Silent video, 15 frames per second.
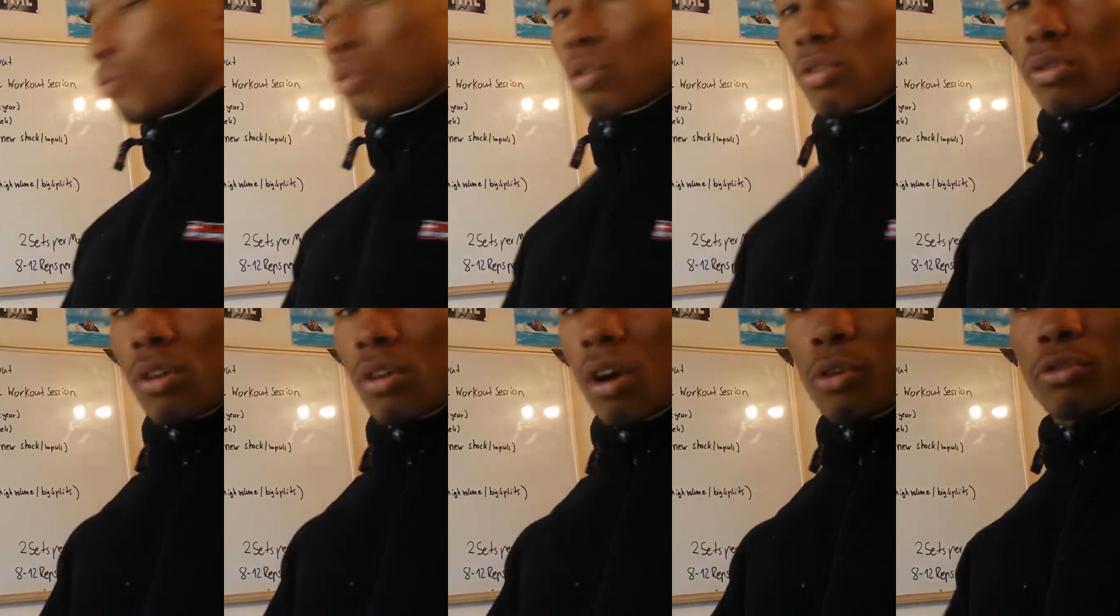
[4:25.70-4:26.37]
how
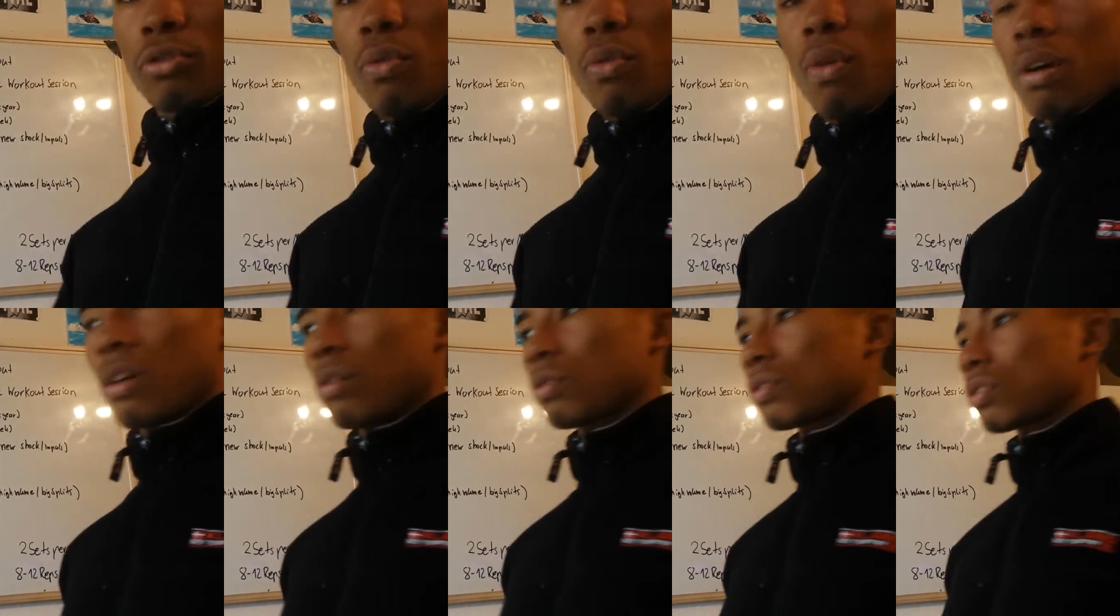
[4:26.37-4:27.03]
do you work out?
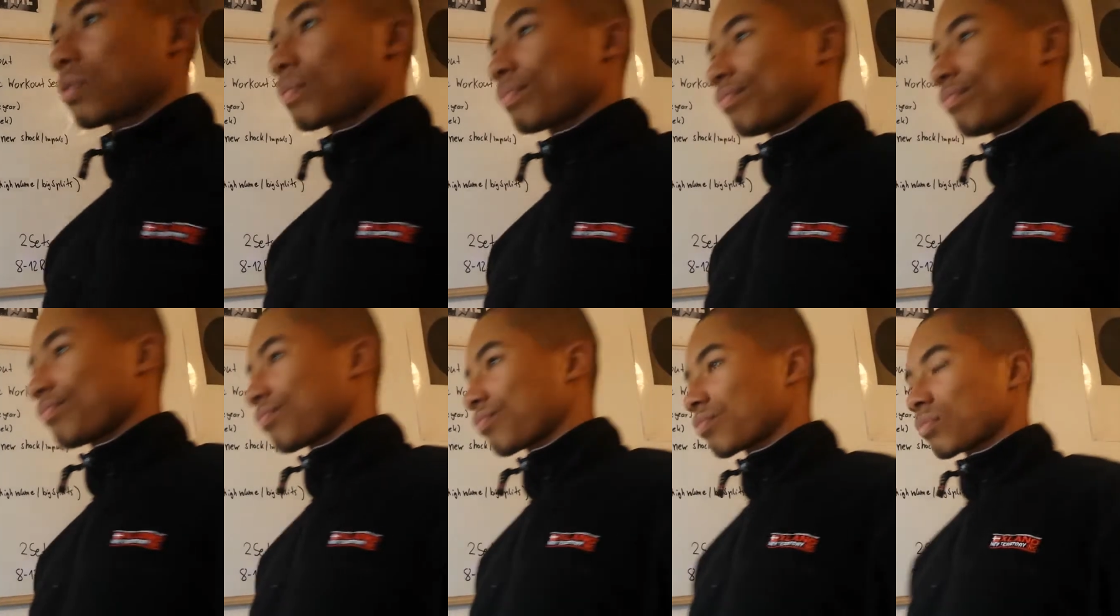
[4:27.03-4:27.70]

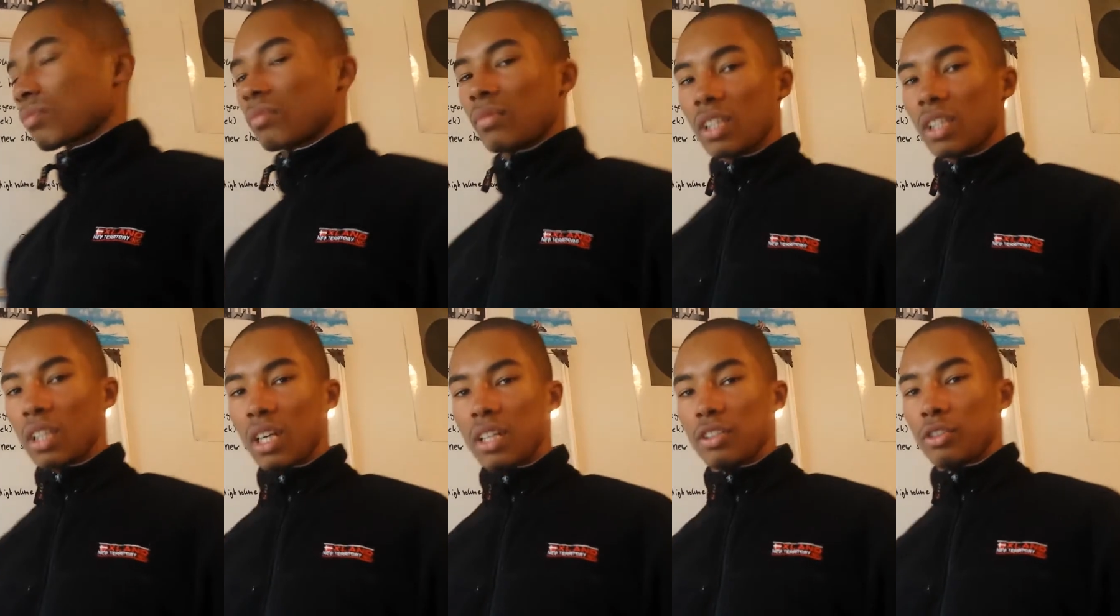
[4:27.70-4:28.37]

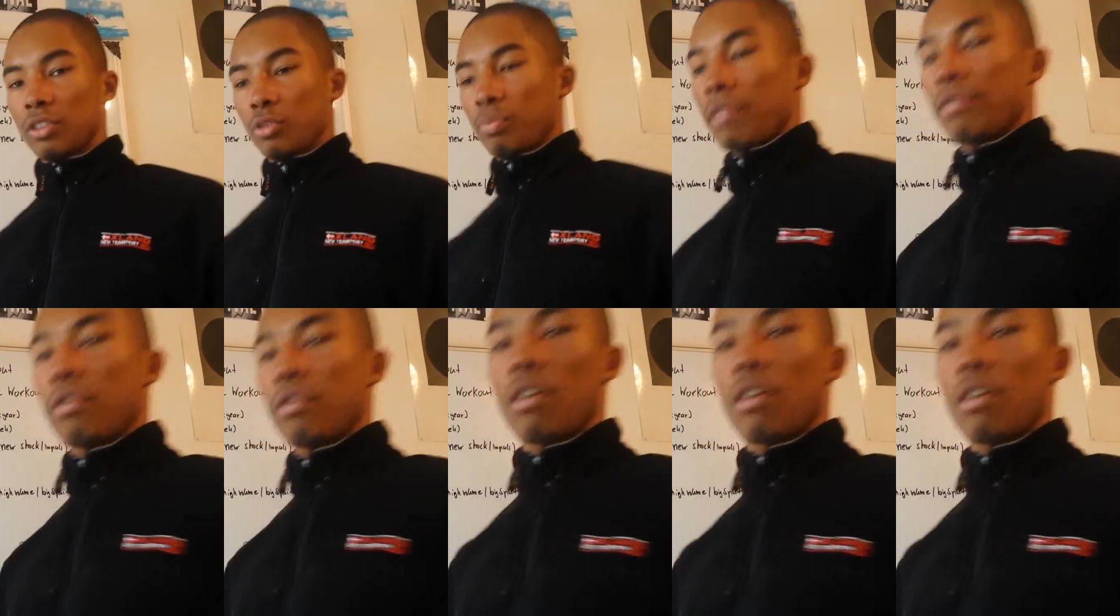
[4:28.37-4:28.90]
You perform